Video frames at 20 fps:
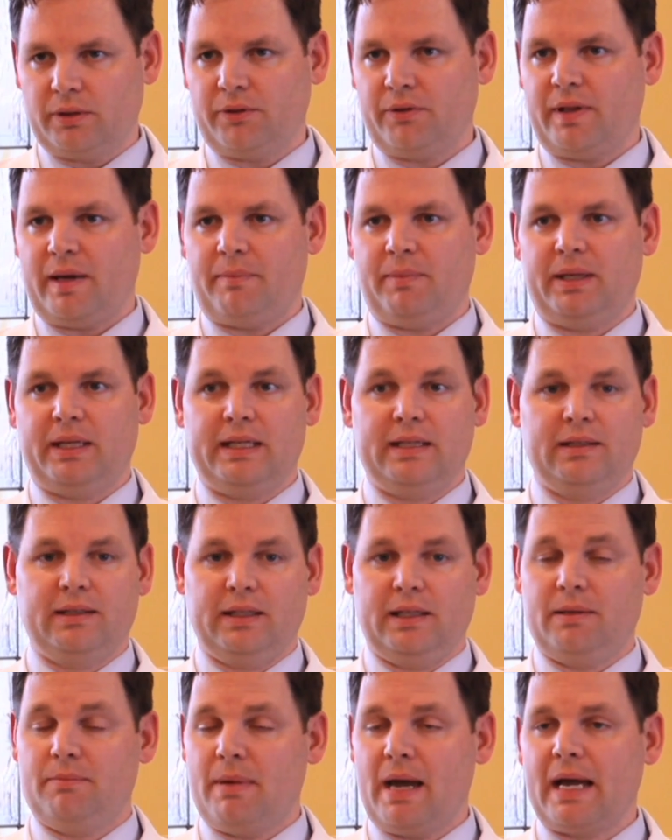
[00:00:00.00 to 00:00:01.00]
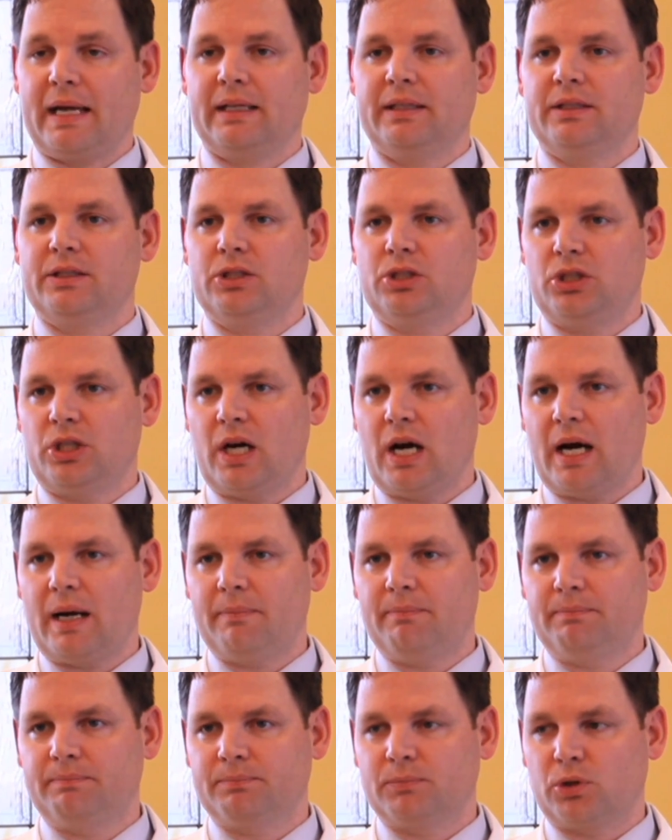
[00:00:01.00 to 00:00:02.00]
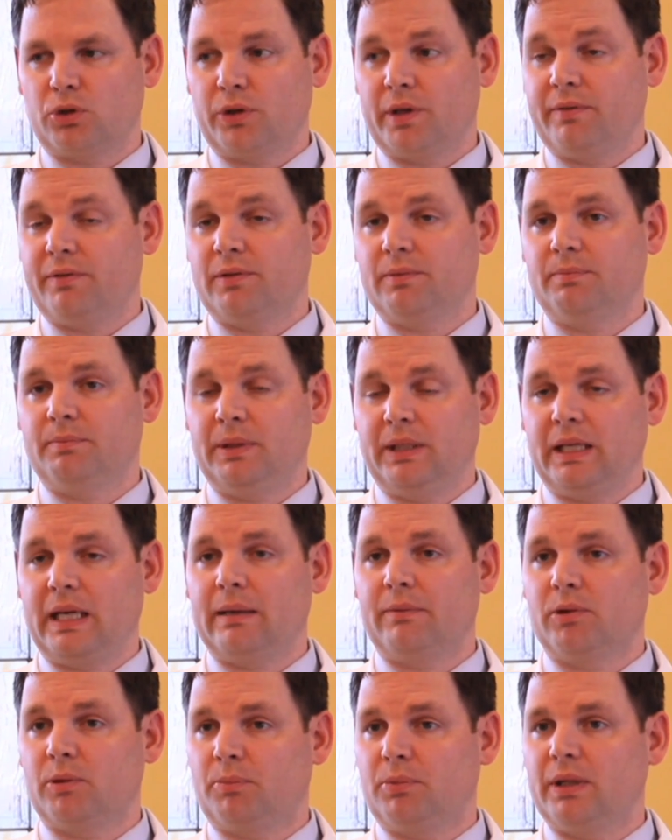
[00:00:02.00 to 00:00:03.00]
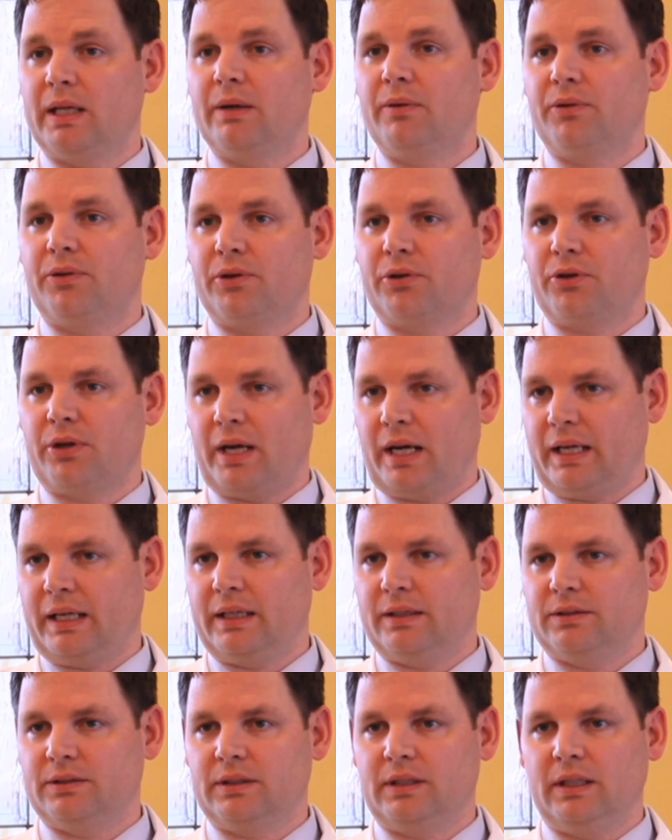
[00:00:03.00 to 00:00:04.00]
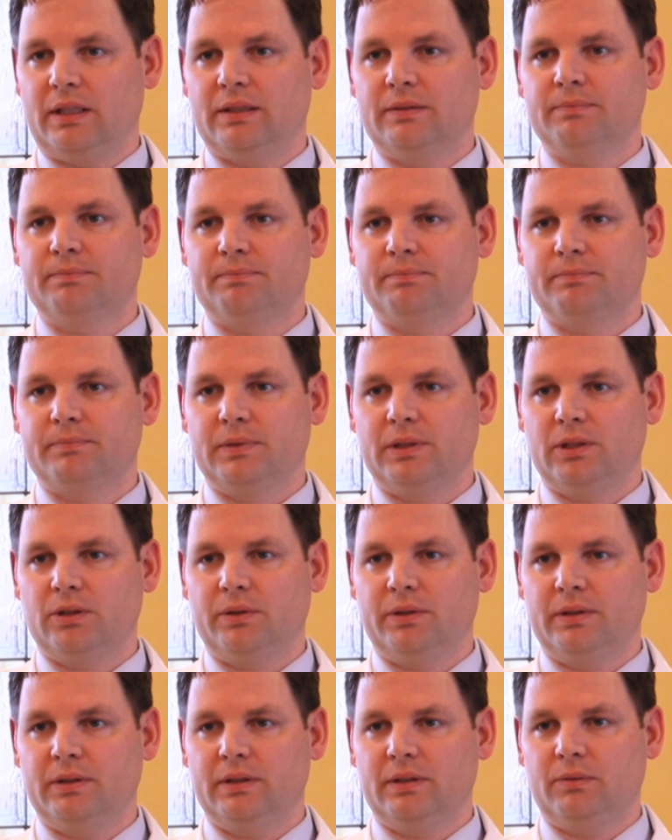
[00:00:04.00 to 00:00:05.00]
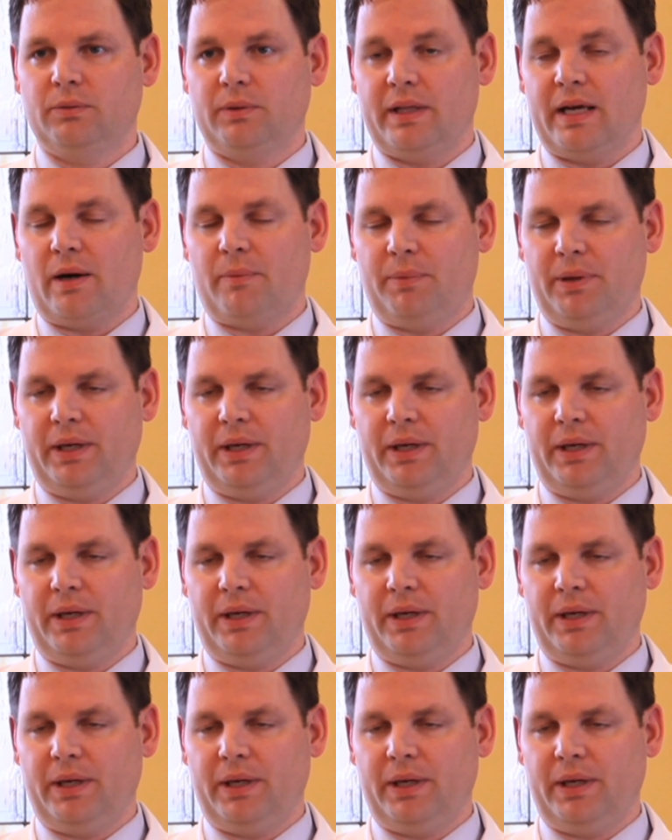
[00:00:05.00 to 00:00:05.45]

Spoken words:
whether that be getting back into the job, or even being able to play with their grandkids again, without